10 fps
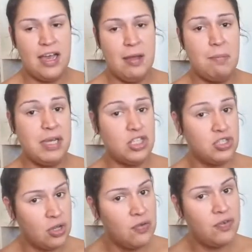Um, but
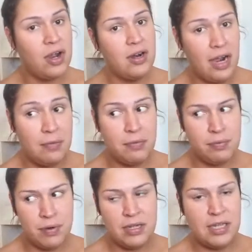so far, I
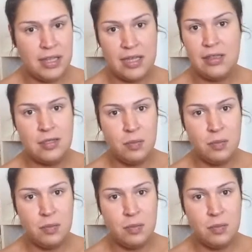really like this